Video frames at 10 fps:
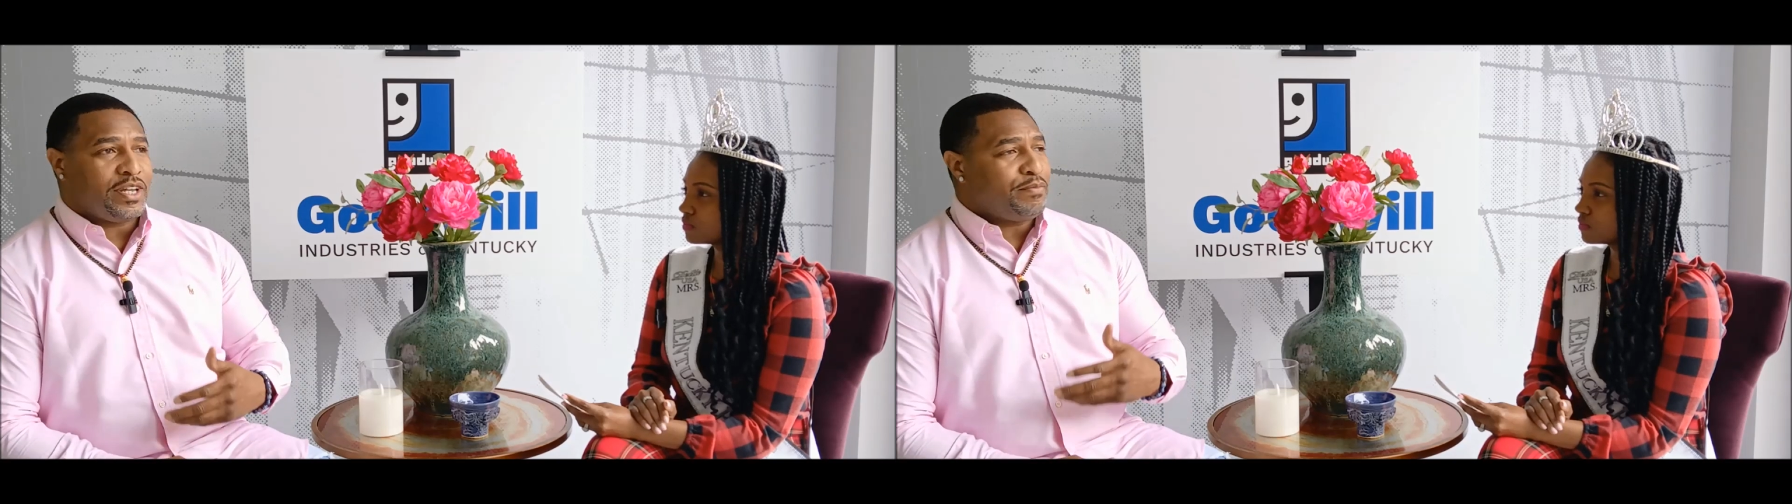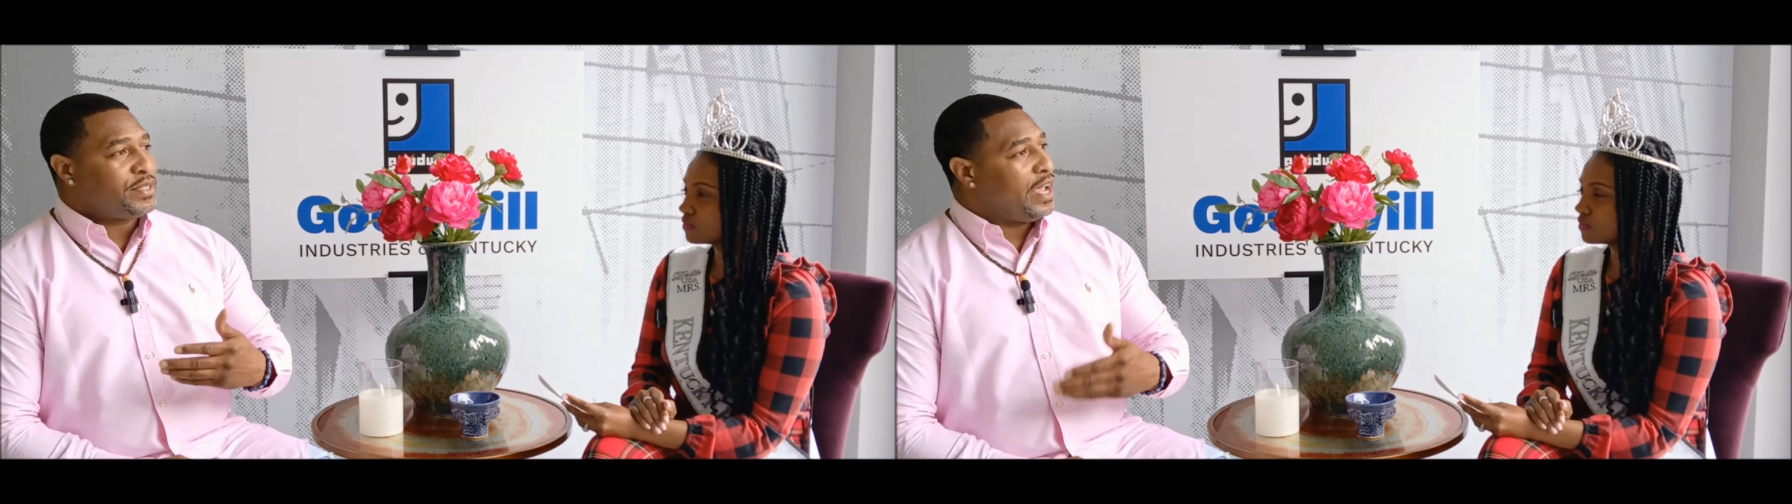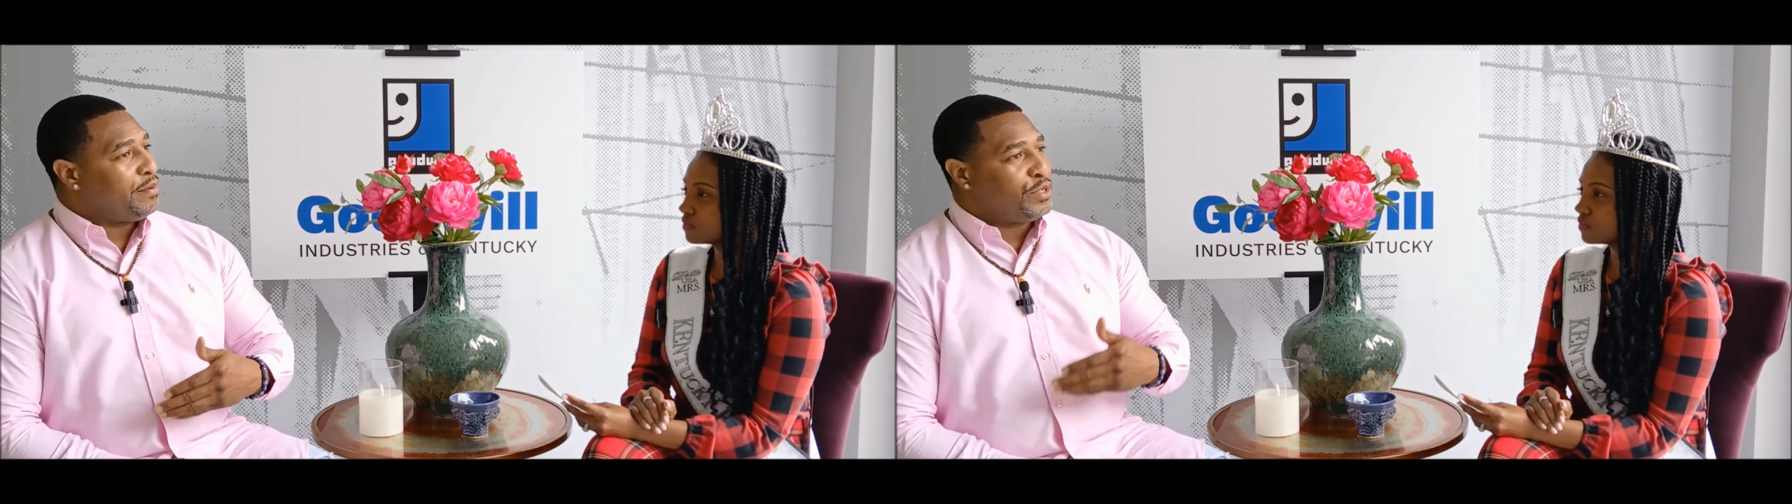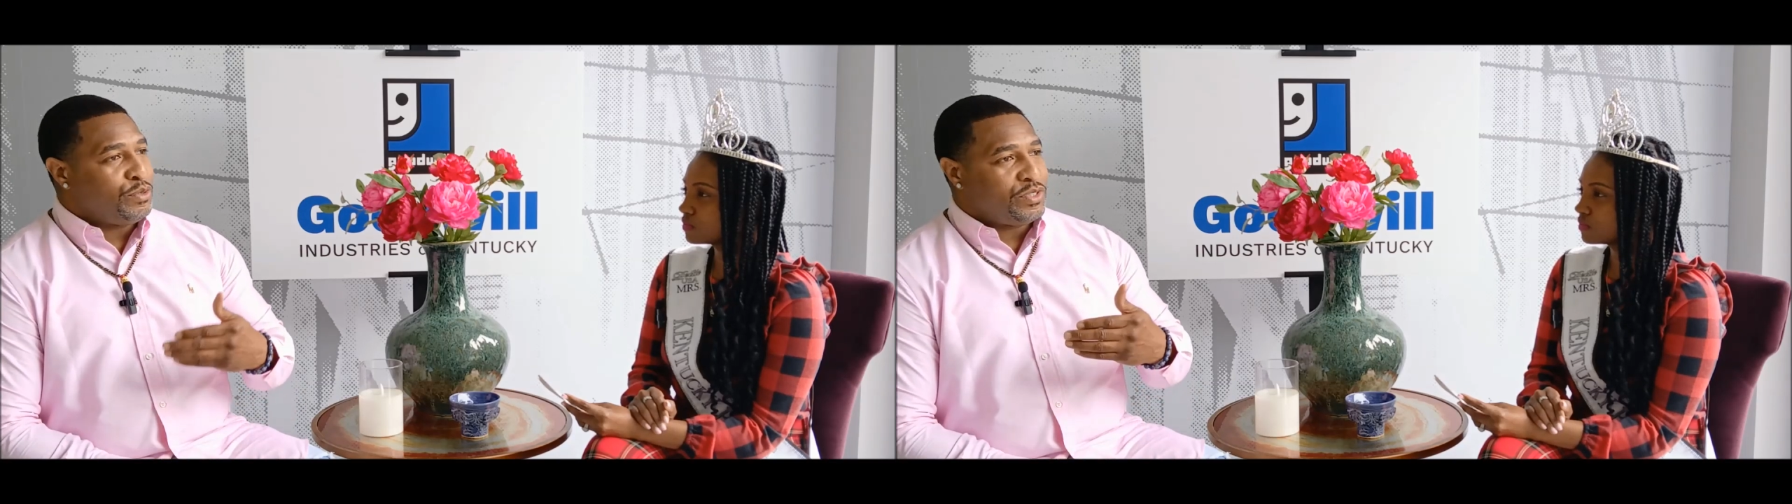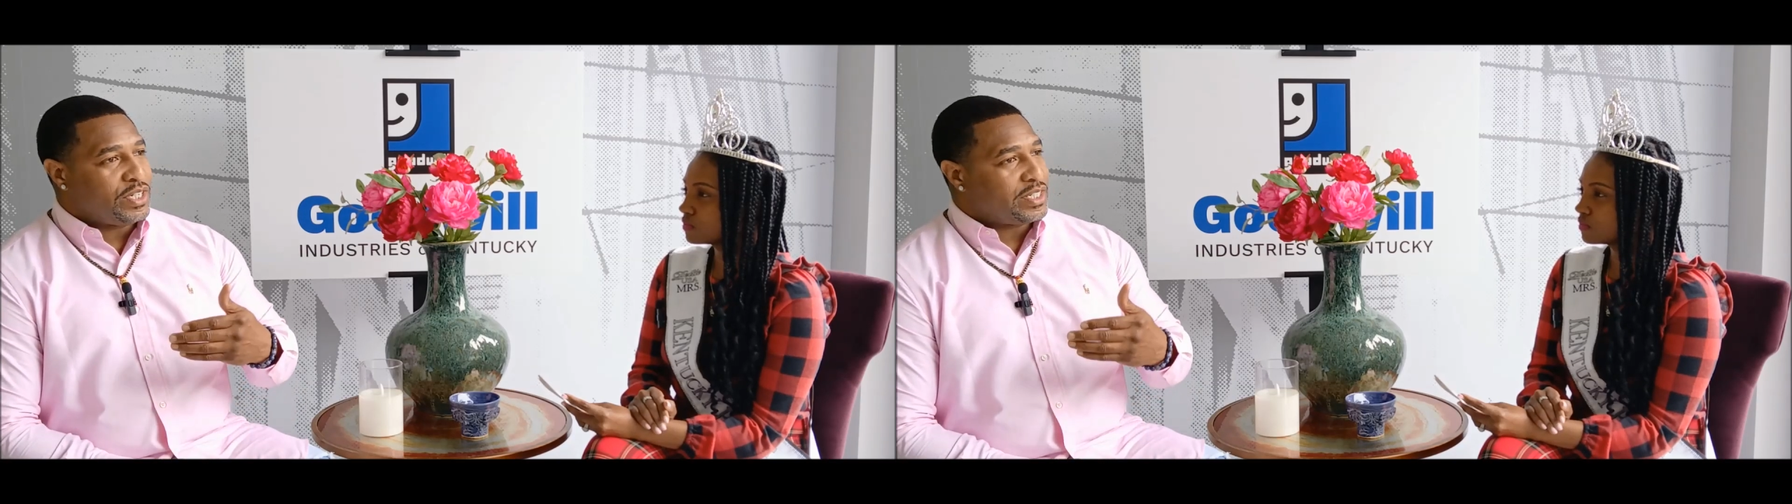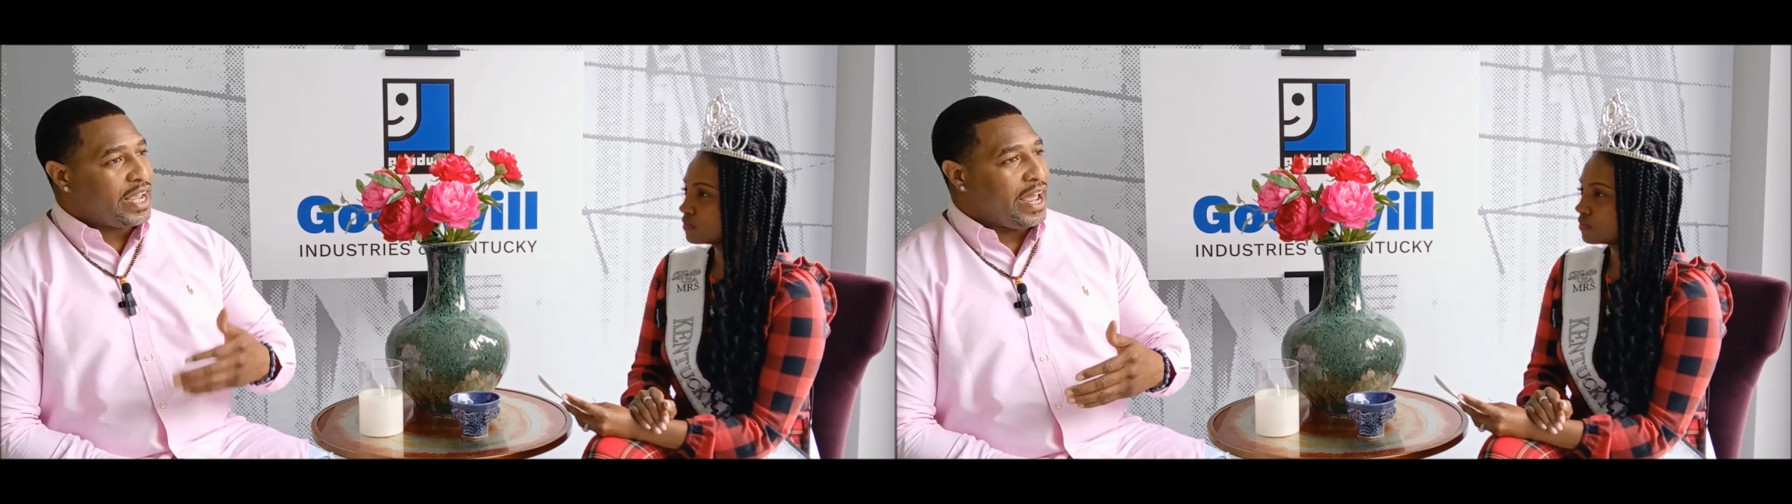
Sometimes you just